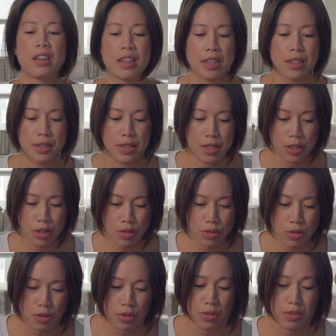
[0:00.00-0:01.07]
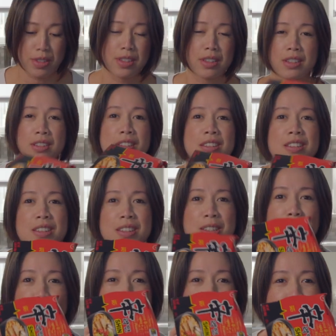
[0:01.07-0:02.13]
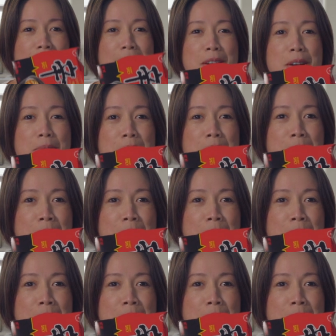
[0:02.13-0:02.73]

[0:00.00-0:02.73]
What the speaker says: instant noodles. Is this right side up?